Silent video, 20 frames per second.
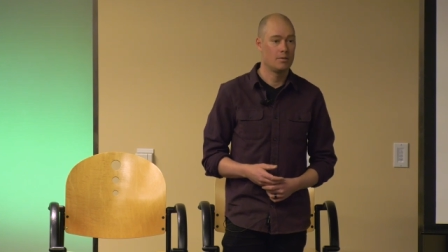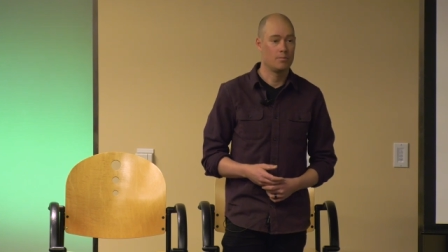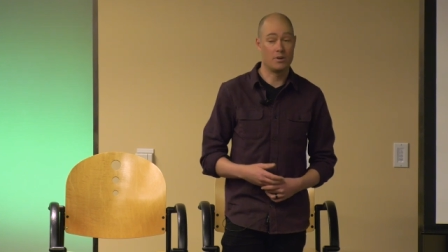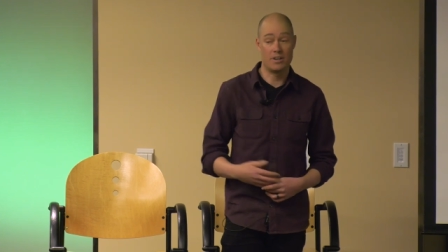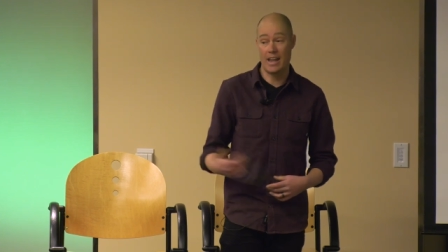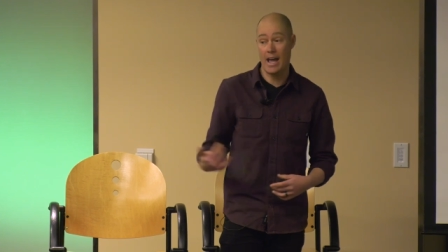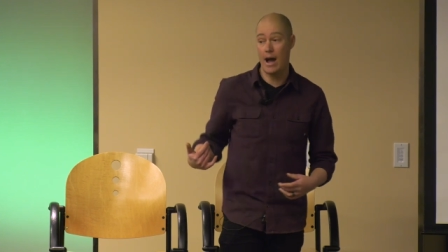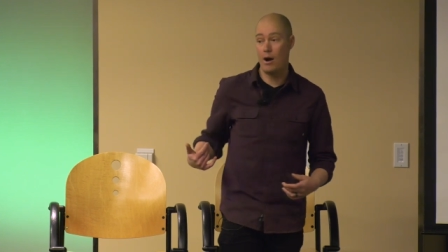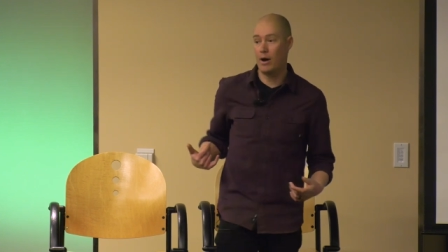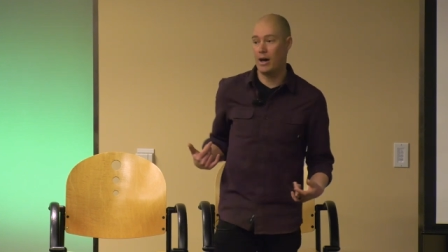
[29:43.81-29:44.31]

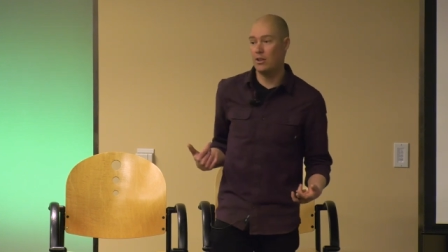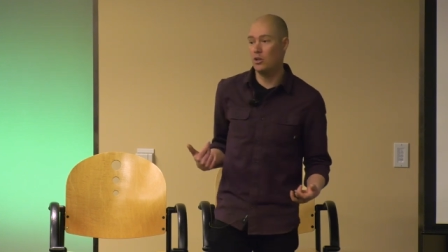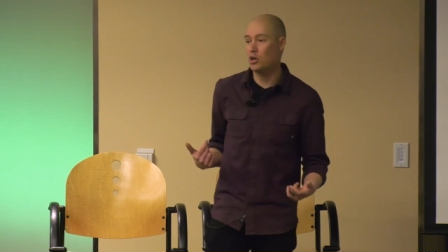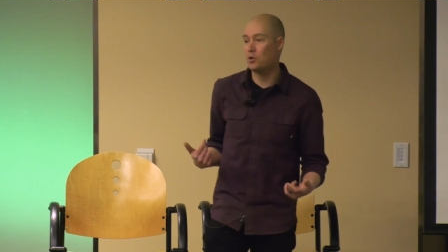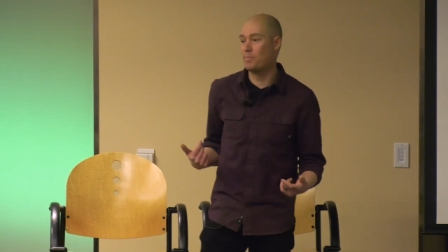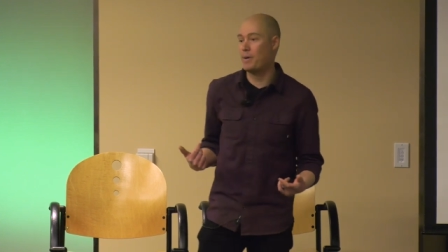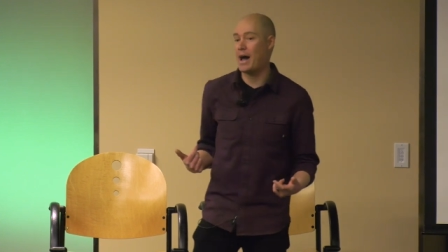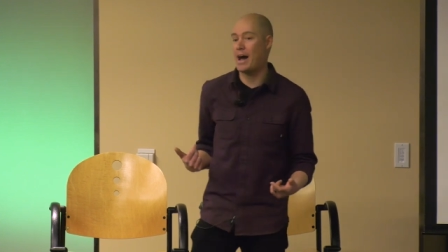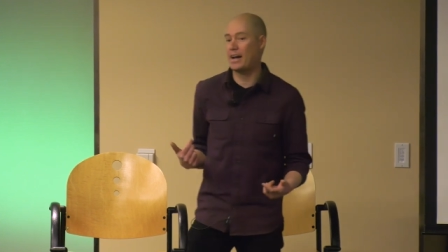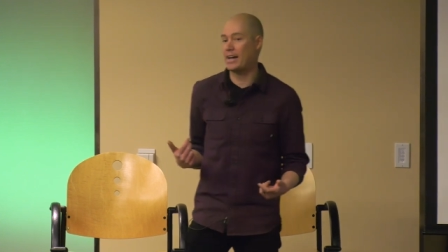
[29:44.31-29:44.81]
But now I
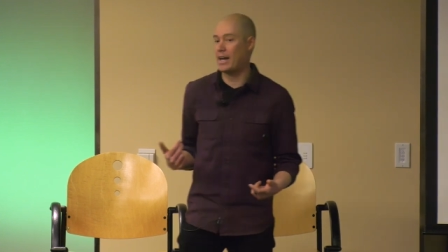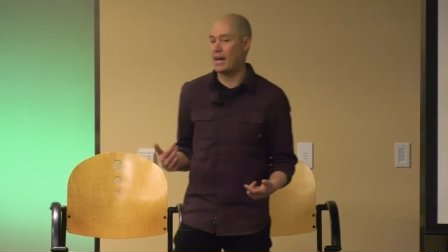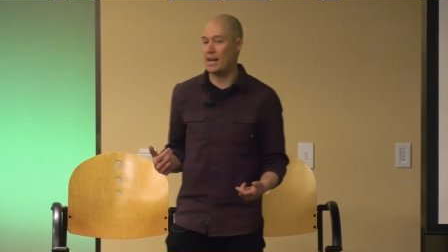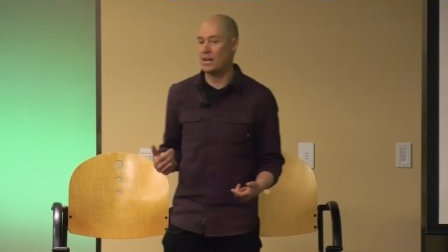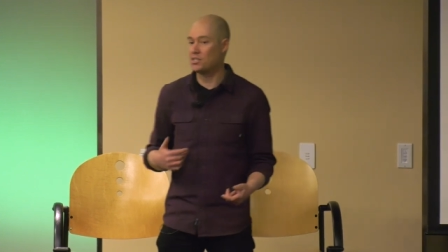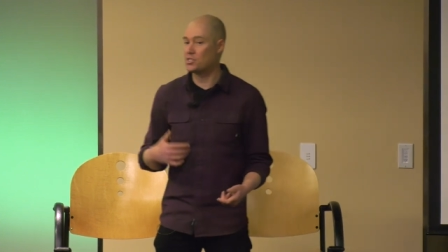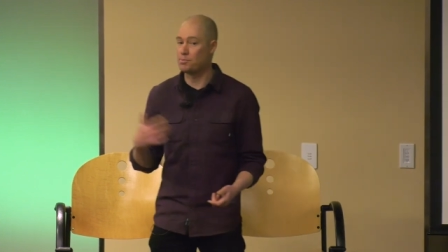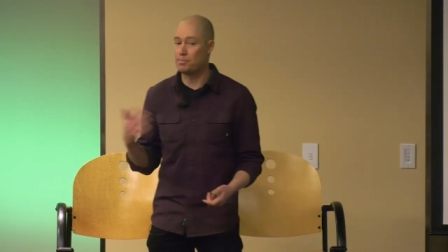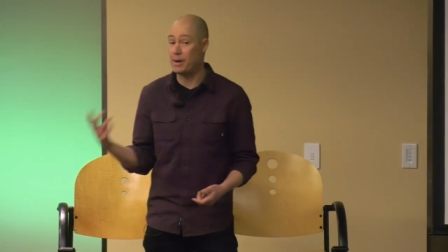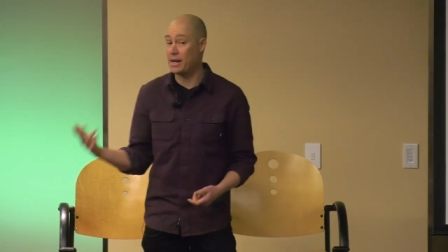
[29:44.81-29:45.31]
look back
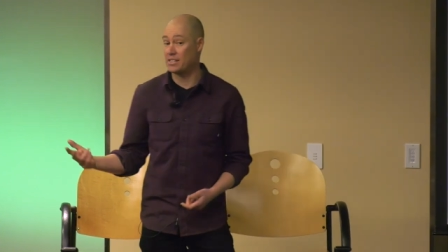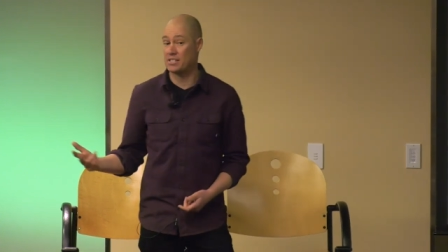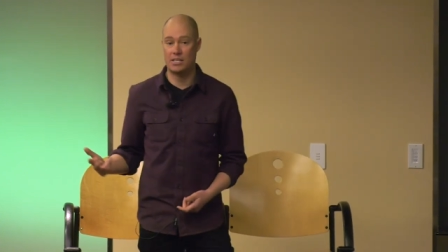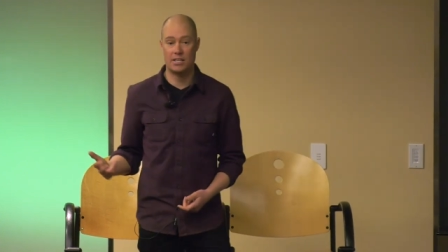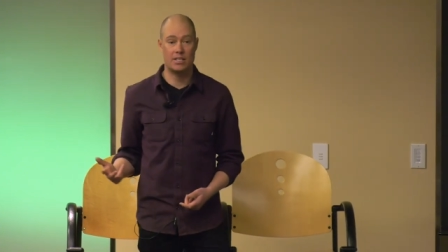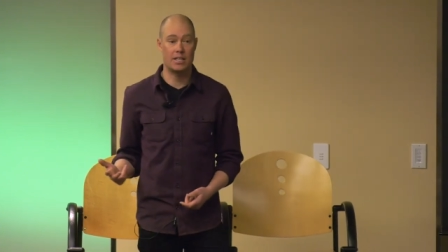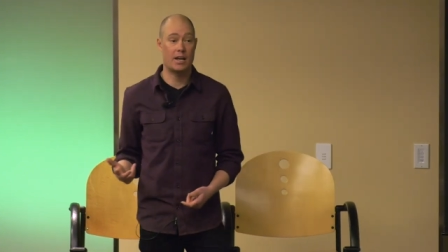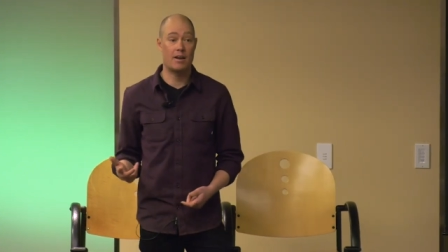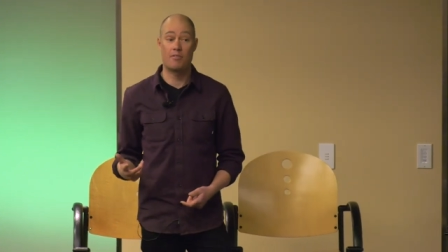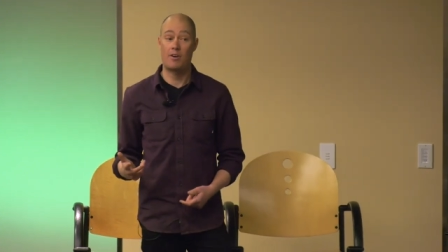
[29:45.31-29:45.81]
at it as the best
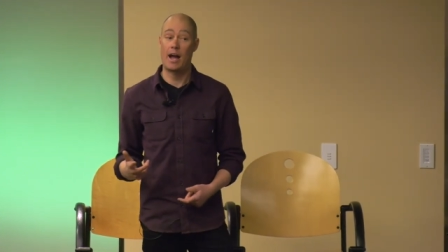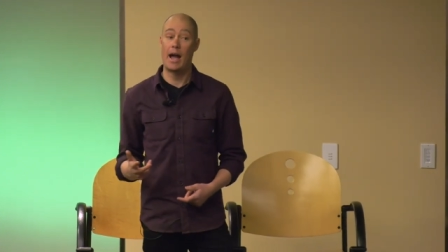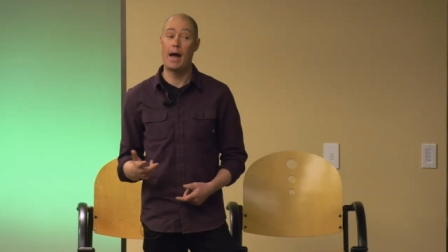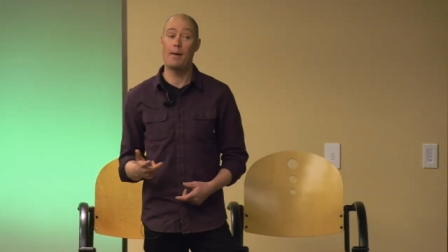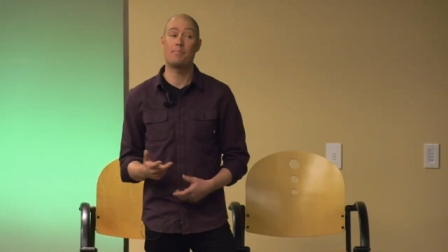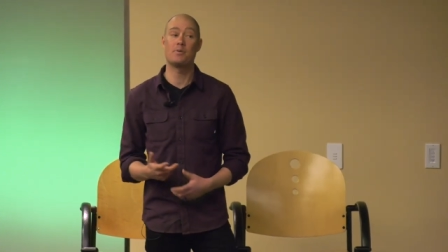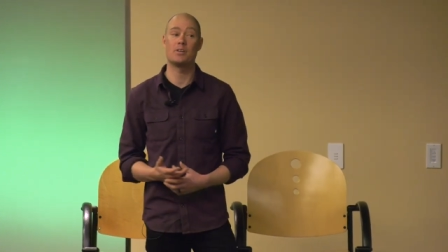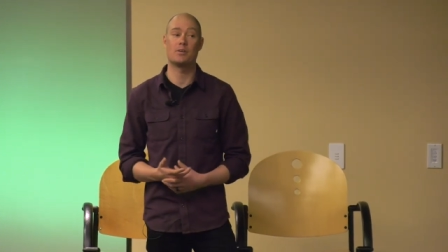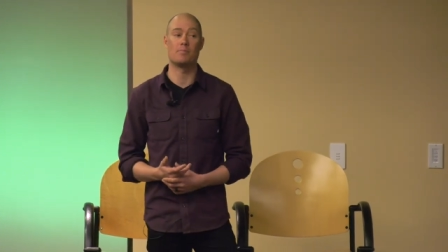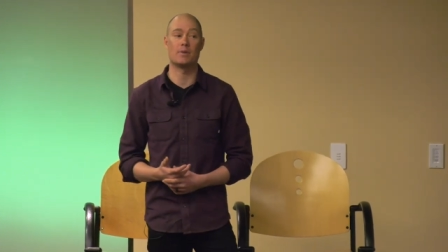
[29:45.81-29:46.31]
thing that ever
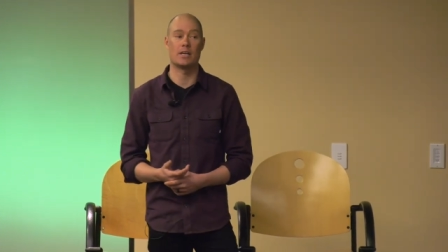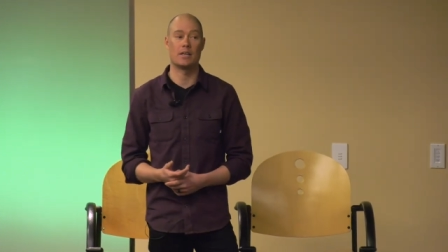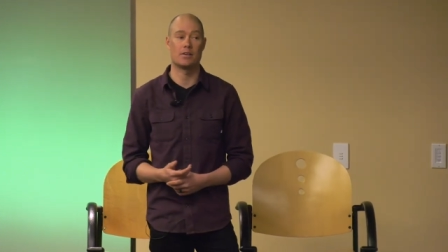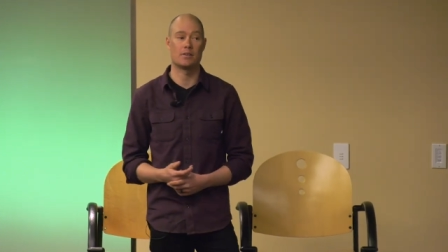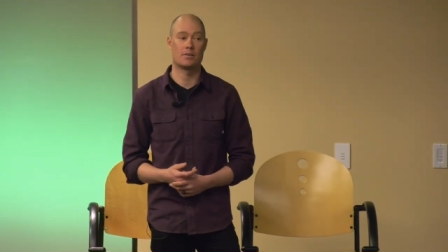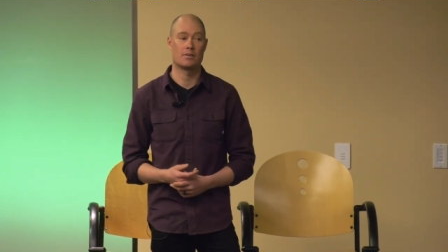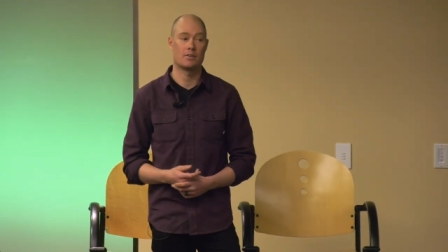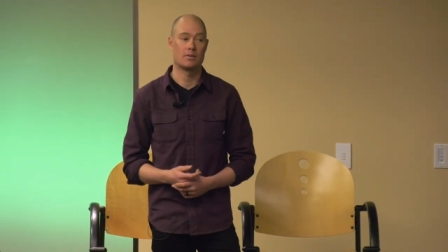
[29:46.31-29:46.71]
happened to me.